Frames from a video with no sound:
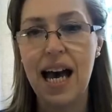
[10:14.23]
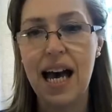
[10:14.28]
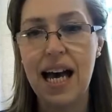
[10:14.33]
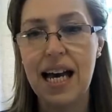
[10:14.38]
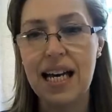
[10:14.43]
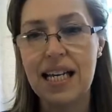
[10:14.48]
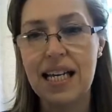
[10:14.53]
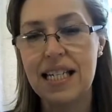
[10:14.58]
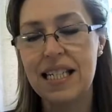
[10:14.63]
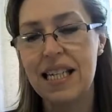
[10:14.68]

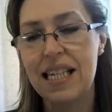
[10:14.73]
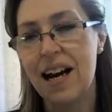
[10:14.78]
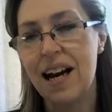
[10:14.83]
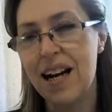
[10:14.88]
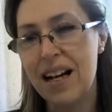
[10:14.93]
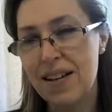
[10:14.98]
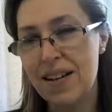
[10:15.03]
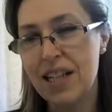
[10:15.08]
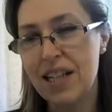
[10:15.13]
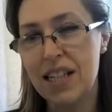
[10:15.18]
And
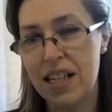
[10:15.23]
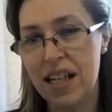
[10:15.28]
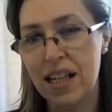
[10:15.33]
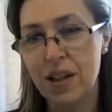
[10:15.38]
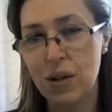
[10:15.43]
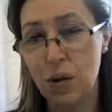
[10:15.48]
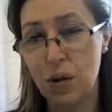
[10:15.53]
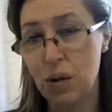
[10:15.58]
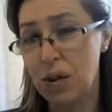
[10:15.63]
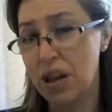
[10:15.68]
I
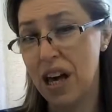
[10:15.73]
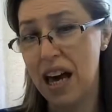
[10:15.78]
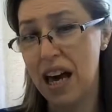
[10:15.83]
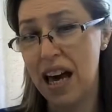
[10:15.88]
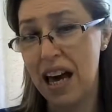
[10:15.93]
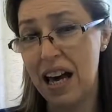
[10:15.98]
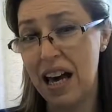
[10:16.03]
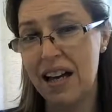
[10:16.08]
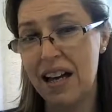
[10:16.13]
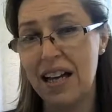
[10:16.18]
cycle
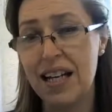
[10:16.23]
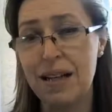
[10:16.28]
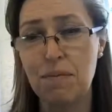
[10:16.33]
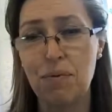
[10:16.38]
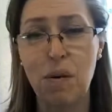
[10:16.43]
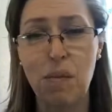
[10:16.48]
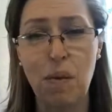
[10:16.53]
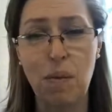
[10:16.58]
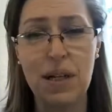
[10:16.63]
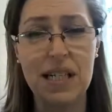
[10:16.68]
there and it
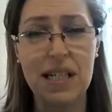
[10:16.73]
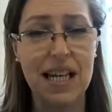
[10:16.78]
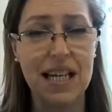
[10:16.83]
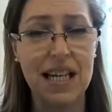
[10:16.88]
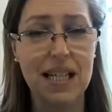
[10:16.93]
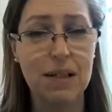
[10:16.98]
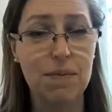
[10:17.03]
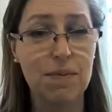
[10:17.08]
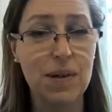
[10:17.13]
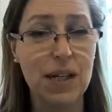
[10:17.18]
probably
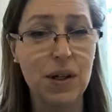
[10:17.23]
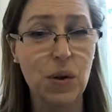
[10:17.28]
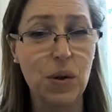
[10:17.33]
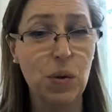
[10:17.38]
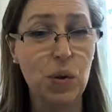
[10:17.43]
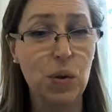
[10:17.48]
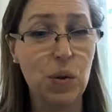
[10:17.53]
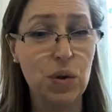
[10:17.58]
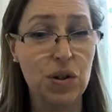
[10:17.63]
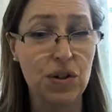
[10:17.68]
takes me a
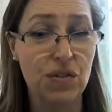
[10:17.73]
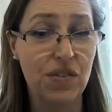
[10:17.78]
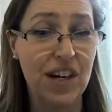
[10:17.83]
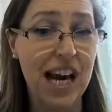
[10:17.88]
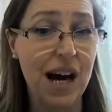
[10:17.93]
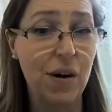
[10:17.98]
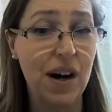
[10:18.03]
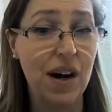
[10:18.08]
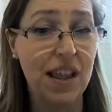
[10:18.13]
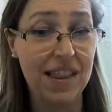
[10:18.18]
quarter of an
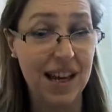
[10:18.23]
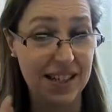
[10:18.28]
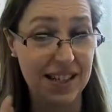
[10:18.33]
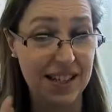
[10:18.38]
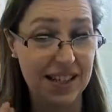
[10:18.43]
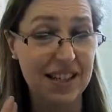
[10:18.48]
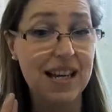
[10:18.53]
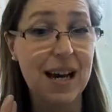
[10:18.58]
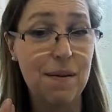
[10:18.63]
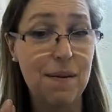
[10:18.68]
hour, and
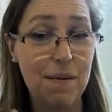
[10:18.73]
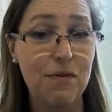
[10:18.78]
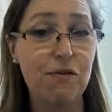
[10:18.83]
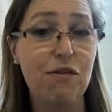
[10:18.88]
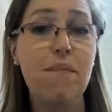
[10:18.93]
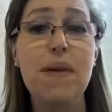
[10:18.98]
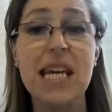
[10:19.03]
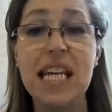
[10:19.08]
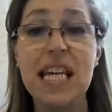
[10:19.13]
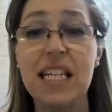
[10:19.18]
that's coming
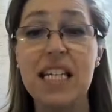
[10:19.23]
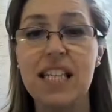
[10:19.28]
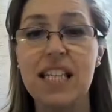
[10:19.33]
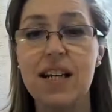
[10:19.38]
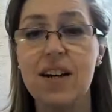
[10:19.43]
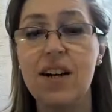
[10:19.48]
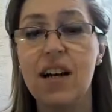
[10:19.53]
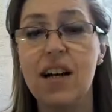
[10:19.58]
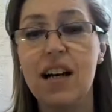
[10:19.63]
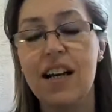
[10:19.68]
from me.
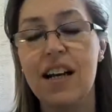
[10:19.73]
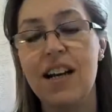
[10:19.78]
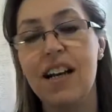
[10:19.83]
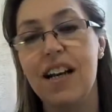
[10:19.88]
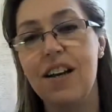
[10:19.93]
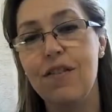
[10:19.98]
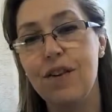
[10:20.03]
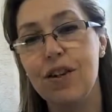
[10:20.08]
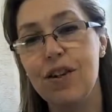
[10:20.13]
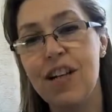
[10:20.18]
So
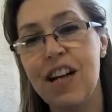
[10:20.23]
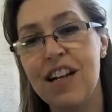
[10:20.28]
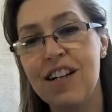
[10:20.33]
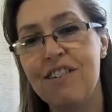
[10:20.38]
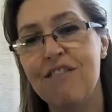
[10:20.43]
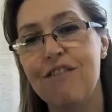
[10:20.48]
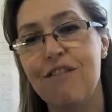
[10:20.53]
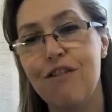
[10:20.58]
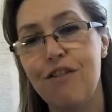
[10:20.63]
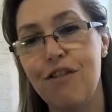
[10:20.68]
if you're
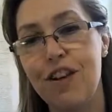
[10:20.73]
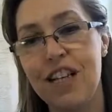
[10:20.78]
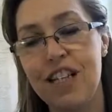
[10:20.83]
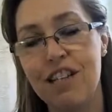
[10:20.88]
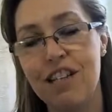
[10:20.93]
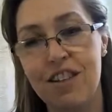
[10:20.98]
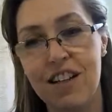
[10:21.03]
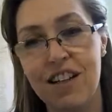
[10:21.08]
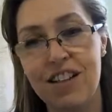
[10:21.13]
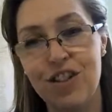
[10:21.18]
younger and
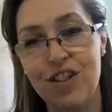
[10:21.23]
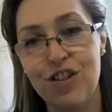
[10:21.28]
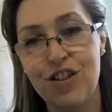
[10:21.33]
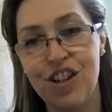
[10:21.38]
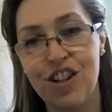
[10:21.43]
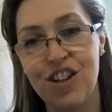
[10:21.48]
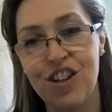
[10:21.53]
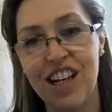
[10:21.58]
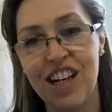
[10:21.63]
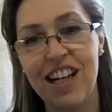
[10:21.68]
fitter and
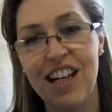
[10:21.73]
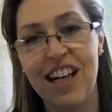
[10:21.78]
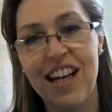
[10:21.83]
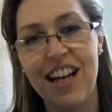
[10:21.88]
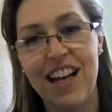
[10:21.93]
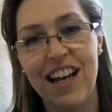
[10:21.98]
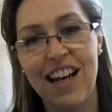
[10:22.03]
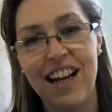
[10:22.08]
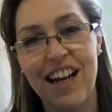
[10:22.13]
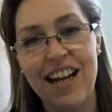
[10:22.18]
stronger,
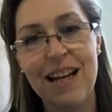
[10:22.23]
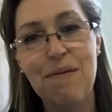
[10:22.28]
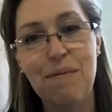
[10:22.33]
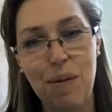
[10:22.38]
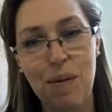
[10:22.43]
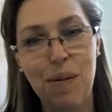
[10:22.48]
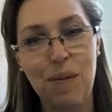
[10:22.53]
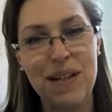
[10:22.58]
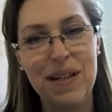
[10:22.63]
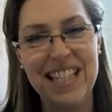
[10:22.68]
it
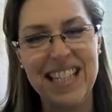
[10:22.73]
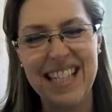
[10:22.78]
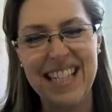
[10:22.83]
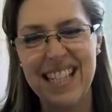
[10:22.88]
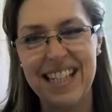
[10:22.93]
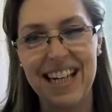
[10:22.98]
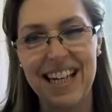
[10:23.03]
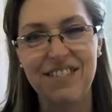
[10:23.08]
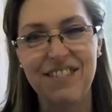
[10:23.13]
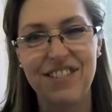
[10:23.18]
probably
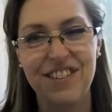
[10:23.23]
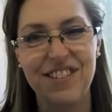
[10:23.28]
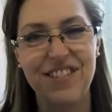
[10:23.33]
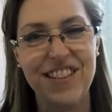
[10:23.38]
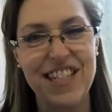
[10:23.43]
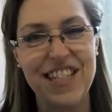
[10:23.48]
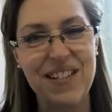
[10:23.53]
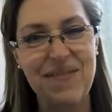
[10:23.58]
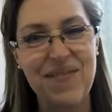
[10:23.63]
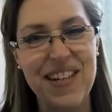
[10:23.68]
doesn't take
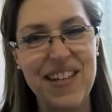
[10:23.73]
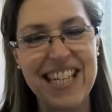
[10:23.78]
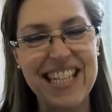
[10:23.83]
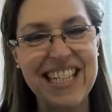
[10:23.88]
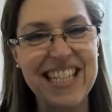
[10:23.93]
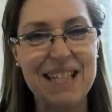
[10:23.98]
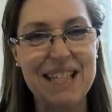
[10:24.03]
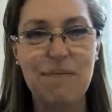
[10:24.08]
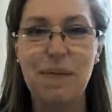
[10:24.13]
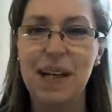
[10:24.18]
15
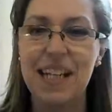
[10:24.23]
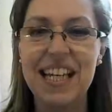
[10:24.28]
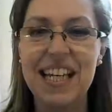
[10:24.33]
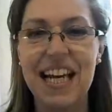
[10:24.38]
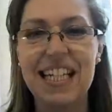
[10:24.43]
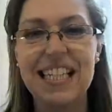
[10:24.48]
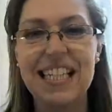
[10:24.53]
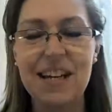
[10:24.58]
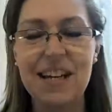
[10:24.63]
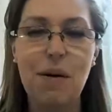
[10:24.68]
minutes. But
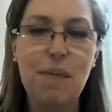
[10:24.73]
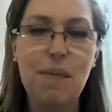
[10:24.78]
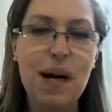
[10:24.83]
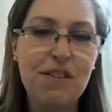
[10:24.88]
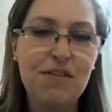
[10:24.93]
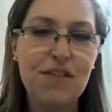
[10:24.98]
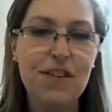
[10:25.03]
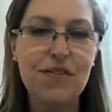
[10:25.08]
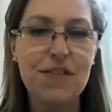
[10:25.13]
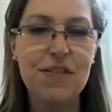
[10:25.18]
yes, so
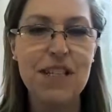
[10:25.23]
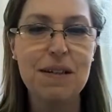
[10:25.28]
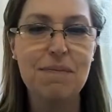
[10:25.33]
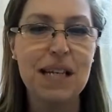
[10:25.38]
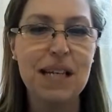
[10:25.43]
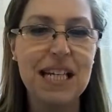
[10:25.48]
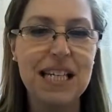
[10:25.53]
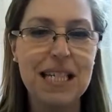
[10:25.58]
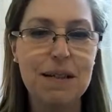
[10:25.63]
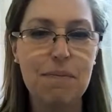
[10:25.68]
about 15
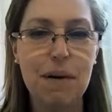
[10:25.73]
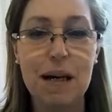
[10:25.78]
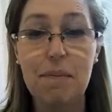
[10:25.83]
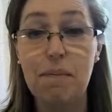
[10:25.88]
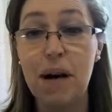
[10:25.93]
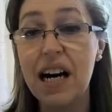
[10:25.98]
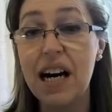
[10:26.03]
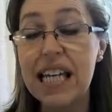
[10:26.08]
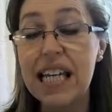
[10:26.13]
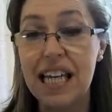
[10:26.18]
minutes by
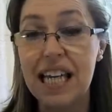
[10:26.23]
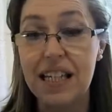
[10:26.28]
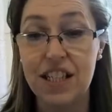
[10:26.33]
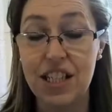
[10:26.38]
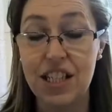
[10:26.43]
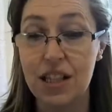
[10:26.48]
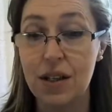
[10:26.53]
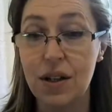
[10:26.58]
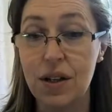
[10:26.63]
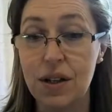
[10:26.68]
bike
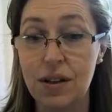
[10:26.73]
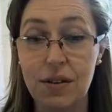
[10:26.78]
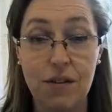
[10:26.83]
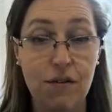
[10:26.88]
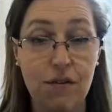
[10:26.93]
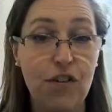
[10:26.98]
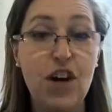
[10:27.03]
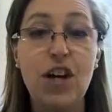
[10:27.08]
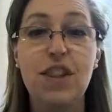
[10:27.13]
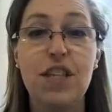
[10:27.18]
to
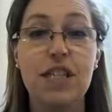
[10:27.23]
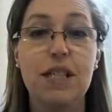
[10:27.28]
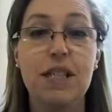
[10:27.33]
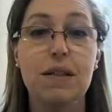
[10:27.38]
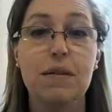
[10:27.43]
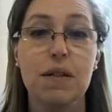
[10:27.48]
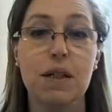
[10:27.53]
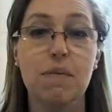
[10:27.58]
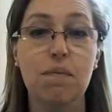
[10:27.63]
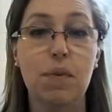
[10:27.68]
the
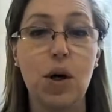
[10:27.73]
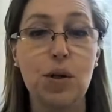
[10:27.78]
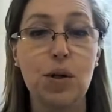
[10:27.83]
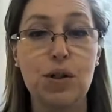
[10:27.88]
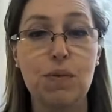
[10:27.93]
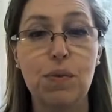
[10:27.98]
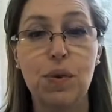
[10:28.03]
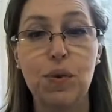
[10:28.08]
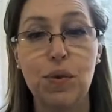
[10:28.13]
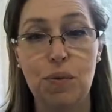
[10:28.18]
furthest
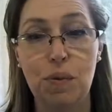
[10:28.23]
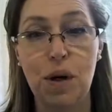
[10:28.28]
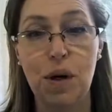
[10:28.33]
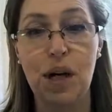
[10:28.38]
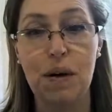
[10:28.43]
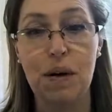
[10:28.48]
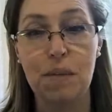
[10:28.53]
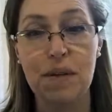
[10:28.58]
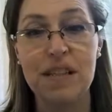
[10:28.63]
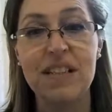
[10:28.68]
possible
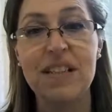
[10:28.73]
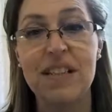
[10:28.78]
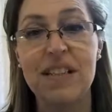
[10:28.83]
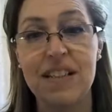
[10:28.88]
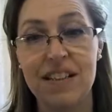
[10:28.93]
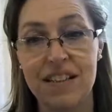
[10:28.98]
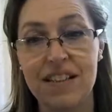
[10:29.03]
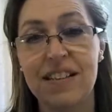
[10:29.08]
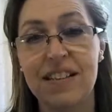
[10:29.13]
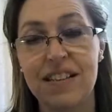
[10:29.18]
department.
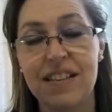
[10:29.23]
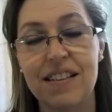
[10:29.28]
